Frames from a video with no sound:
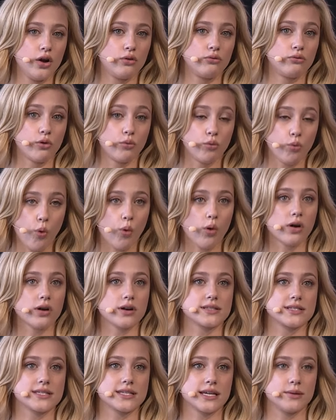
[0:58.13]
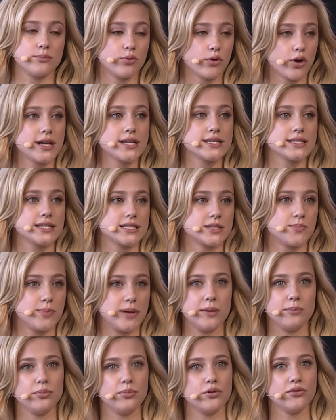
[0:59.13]
rewards and praises
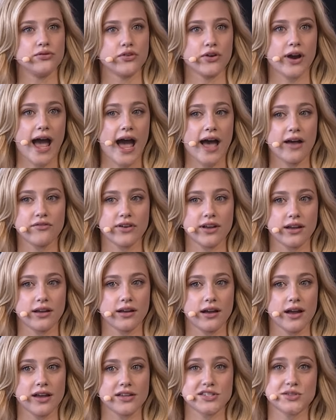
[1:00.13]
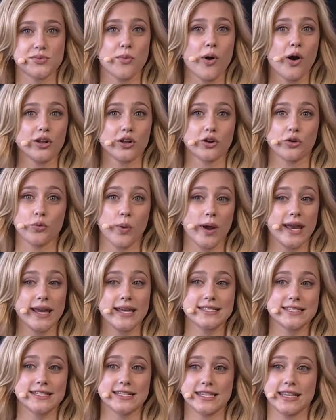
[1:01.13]
people for having a smaller
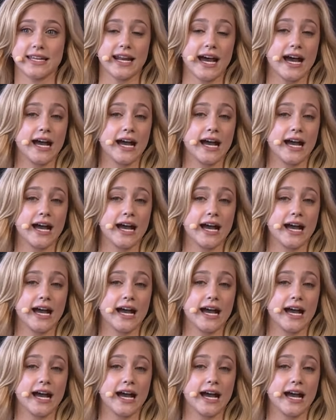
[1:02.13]
waist than